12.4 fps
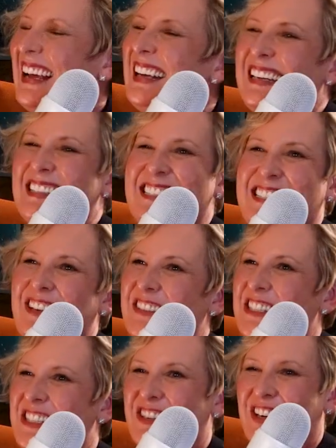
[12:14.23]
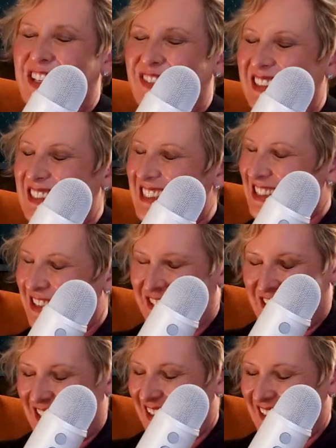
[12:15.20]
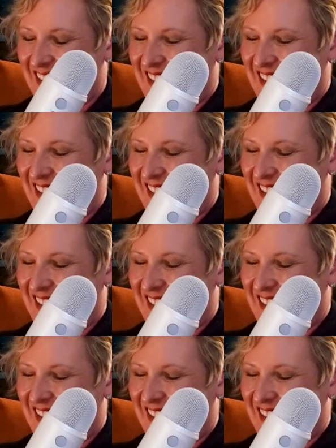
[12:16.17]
And it's so strong, but it's so good.